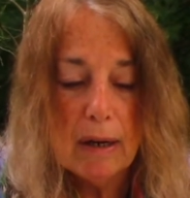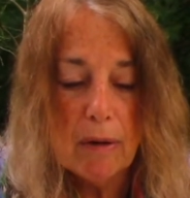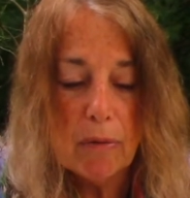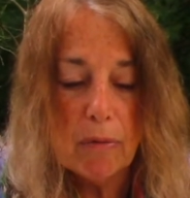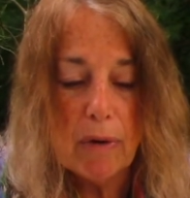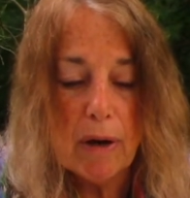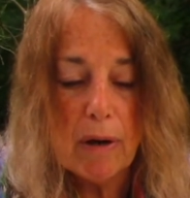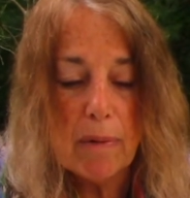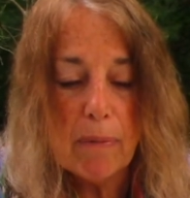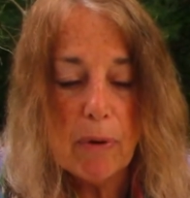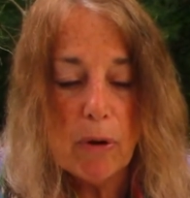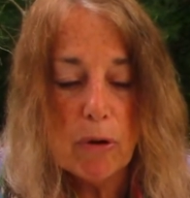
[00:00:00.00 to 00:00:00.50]

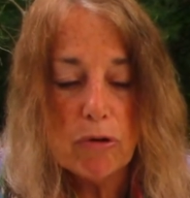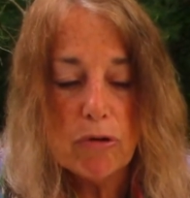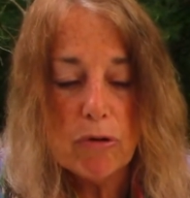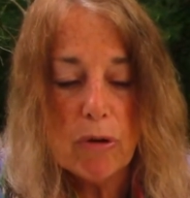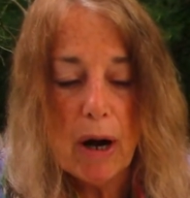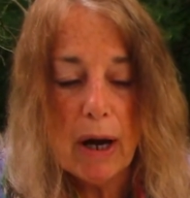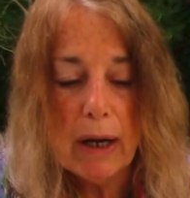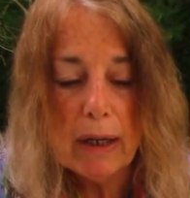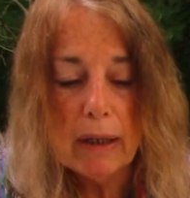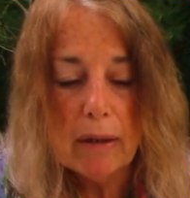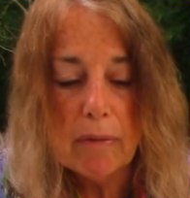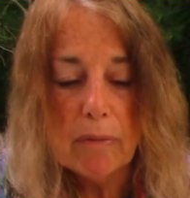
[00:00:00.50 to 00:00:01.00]
Rainbow
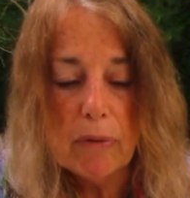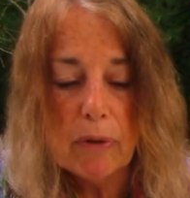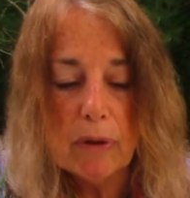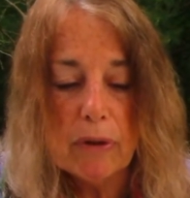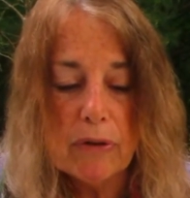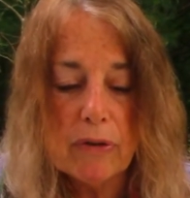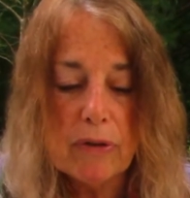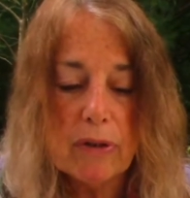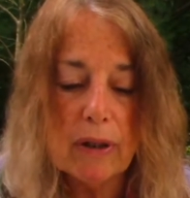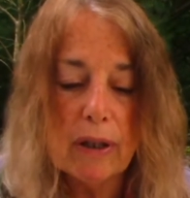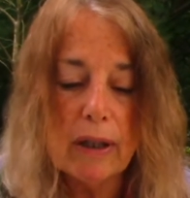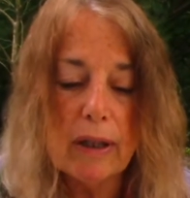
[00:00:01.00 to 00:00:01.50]
Dragon
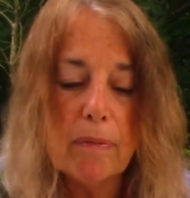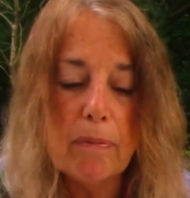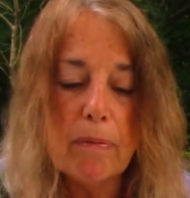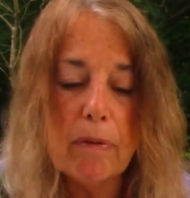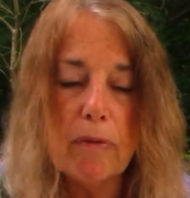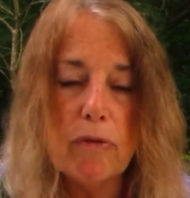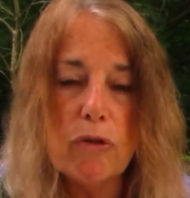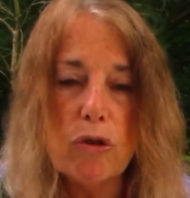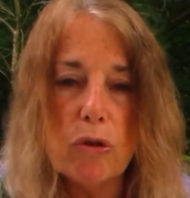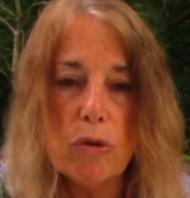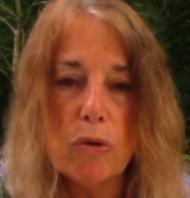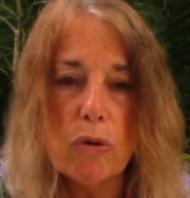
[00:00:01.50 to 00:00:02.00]
brings the leap
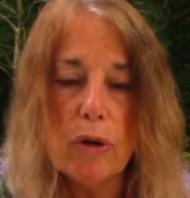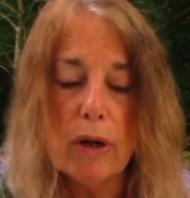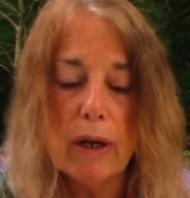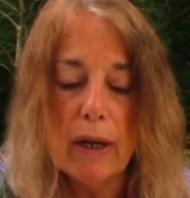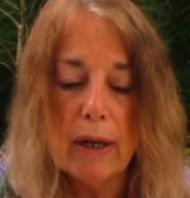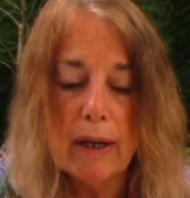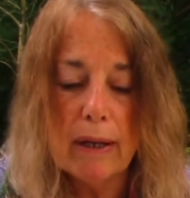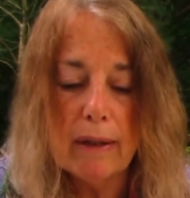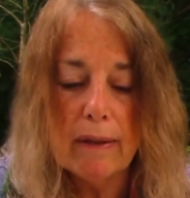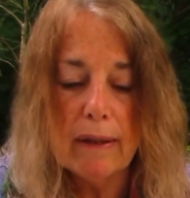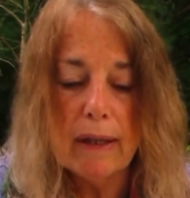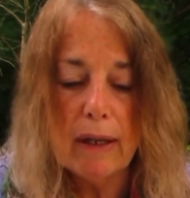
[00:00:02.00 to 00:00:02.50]
of
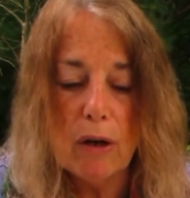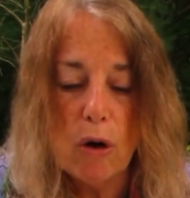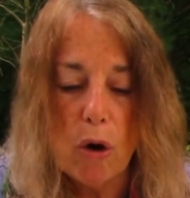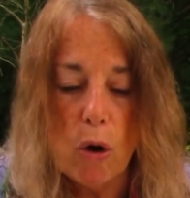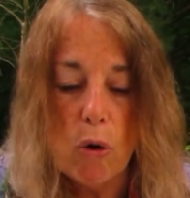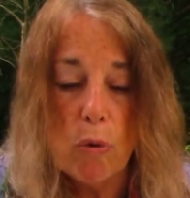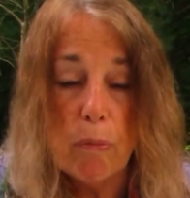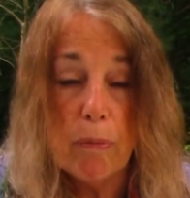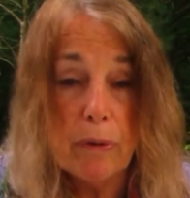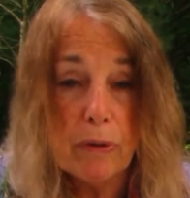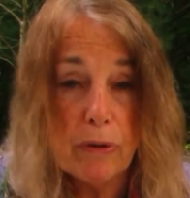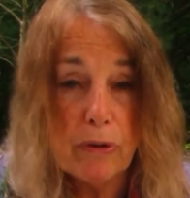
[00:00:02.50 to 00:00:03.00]
joy that
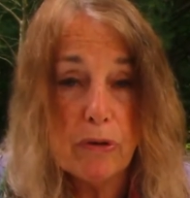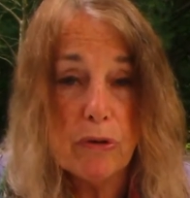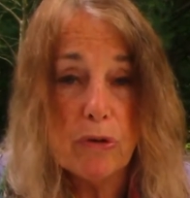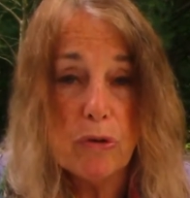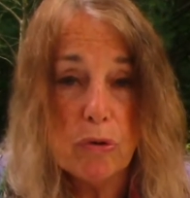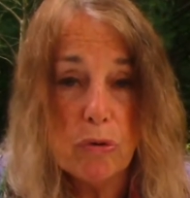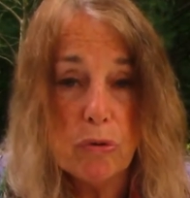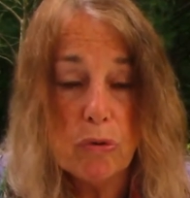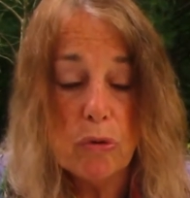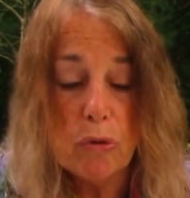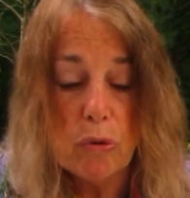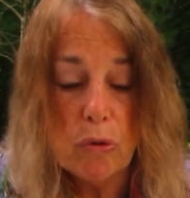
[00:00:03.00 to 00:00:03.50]
opens
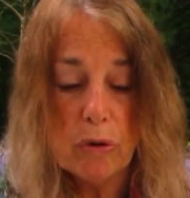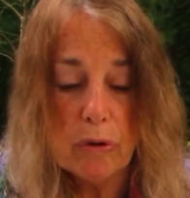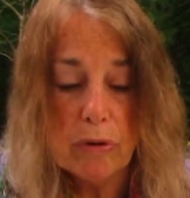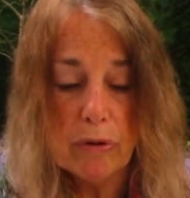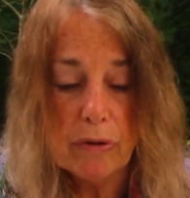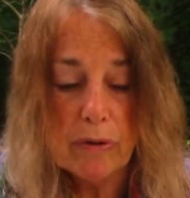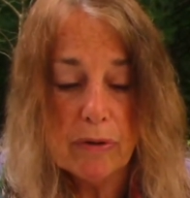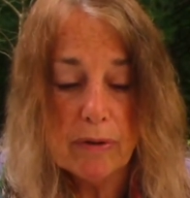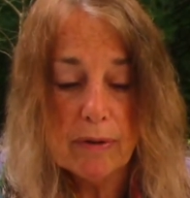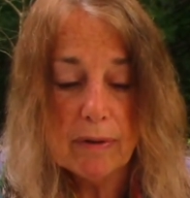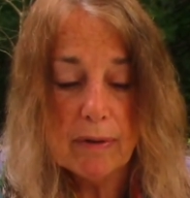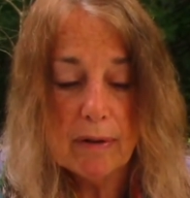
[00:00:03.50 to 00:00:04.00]
new
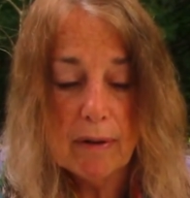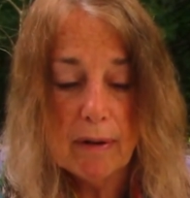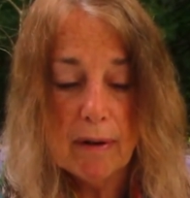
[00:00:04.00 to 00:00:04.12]
doors.